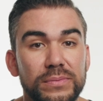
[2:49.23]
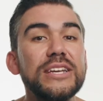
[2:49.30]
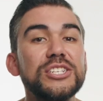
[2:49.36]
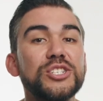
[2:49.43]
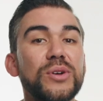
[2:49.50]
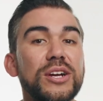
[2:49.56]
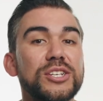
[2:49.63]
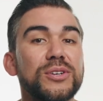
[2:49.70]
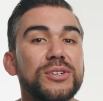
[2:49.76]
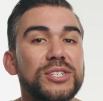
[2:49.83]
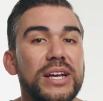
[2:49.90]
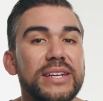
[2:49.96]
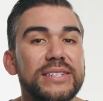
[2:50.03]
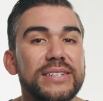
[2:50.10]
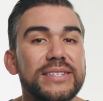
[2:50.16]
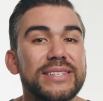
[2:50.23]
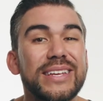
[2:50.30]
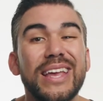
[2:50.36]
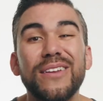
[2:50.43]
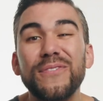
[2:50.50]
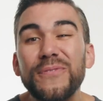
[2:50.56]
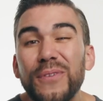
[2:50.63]
These structural changes
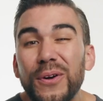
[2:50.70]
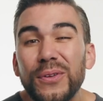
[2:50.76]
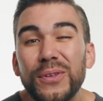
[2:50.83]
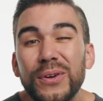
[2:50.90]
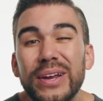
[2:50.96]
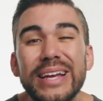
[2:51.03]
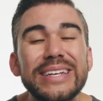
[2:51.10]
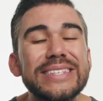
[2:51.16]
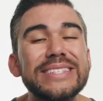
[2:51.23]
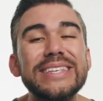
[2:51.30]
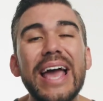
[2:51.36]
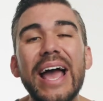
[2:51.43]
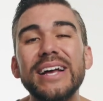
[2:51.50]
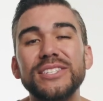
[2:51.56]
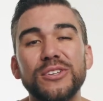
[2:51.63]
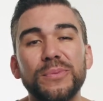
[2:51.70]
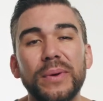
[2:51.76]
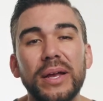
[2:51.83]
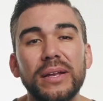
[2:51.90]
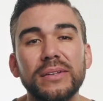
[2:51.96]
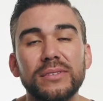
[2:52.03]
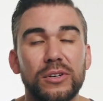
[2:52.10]
can further
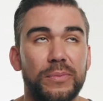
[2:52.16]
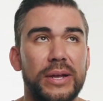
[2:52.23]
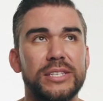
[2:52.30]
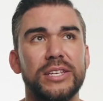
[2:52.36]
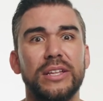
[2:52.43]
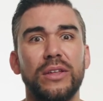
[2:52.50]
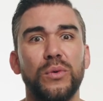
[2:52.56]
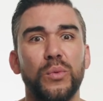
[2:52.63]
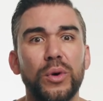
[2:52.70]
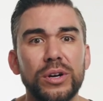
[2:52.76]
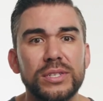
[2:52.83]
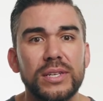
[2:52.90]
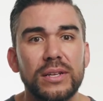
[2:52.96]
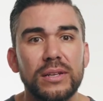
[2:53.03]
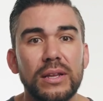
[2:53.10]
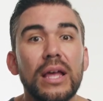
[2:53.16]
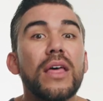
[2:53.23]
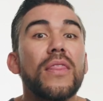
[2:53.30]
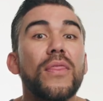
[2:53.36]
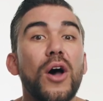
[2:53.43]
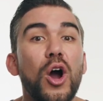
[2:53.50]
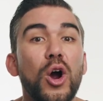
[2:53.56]
exacerbate or basically worsen
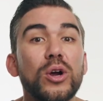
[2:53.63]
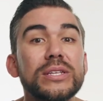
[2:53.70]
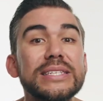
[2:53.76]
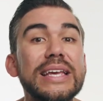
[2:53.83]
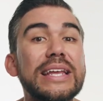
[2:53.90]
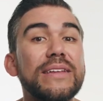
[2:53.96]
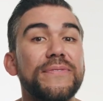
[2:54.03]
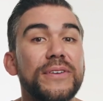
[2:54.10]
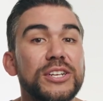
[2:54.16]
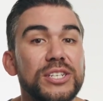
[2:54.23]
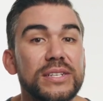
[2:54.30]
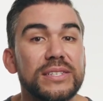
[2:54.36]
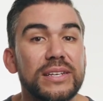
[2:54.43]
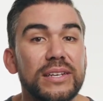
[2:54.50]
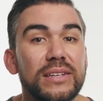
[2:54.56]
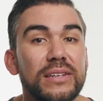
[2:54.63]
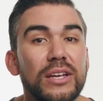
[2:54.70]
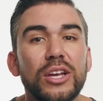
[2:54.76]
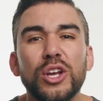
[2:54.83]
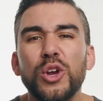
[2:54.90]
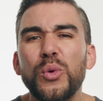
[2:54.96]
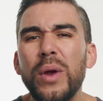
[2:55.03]
the heart's inefficiency,
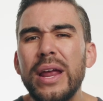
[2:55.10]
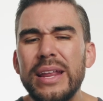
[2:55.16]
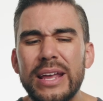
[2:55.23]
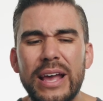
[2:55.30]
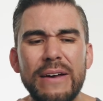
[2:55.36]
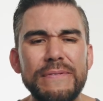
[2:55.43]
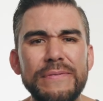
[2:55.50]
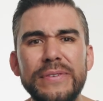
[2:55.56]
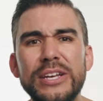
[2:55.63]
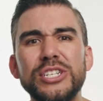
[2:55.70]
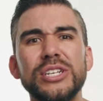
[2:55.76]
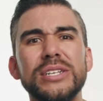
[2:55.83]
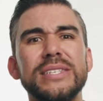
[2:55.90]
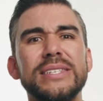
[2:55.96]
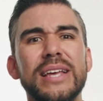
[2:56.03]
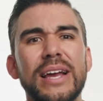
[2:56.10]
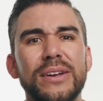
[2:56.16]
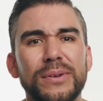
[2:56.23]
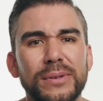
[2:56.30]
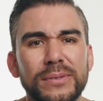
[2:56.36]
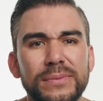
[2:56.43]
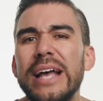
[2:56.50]
creating a vicious cycle.